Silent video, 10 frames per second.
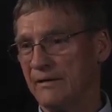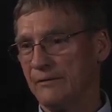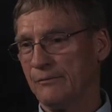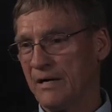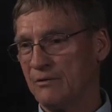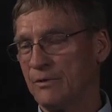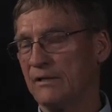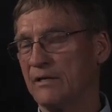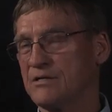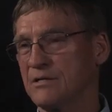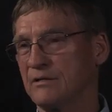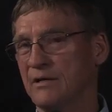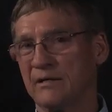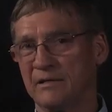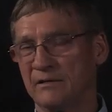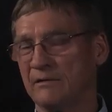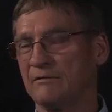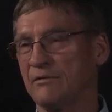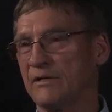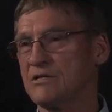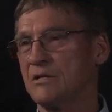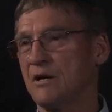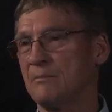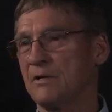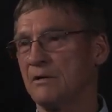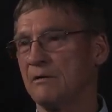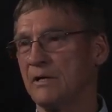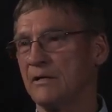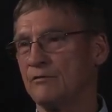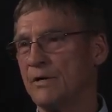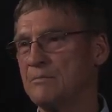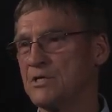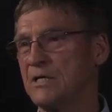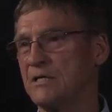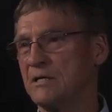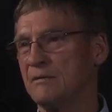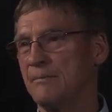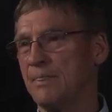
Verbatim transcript: uh, when I re-enlisted, you know, I did the traditional Army uh, dream sheet.